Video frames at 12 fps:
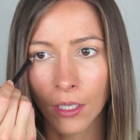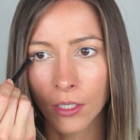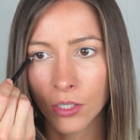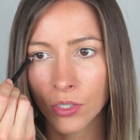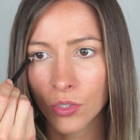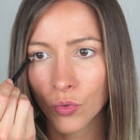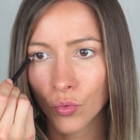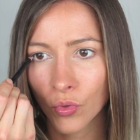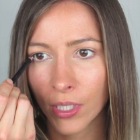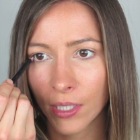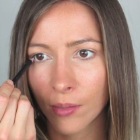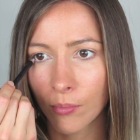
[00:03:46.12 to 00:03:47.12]
Just to
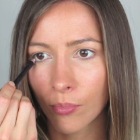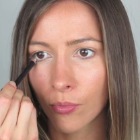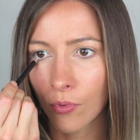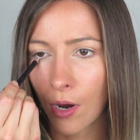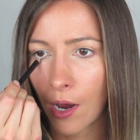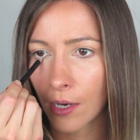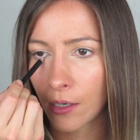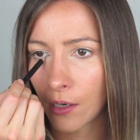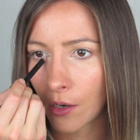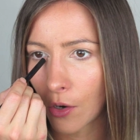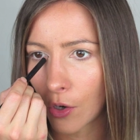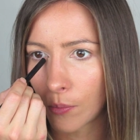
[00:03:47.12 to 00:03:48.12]
really brighten
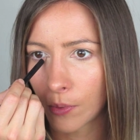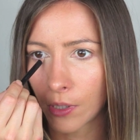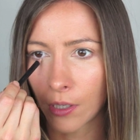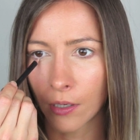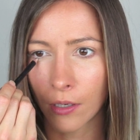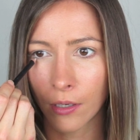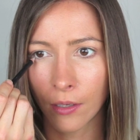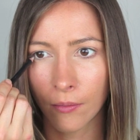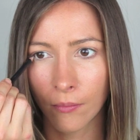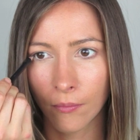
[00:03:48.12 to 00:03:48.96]
and open the eye.